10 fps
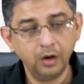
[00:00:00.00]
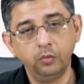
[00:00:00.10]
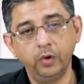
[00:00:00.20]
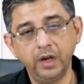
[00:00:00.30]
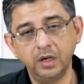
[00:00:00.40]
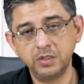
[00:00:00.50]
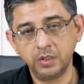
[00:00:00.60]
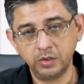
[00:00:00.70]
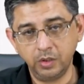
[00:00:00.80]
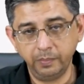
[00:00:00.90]
Why answer
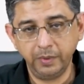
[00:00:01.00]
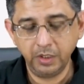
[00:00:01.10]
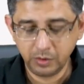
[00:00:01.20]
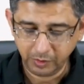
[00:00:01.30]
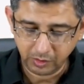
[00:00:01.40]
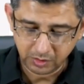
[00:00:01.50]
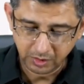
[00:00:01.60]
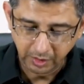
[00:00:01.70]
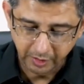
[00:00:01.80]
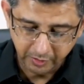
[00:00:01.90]
is not B is because
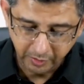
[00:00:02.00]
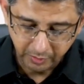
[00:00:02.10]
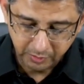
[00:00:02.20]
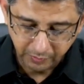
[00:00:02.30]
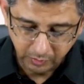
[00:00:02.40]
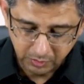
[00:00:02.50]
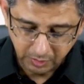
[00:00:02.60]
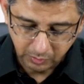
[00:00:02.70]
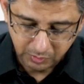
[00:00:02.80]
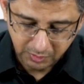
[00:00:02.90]
in hereditary
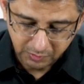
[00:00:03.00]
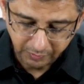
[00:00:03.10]
spherocytosis,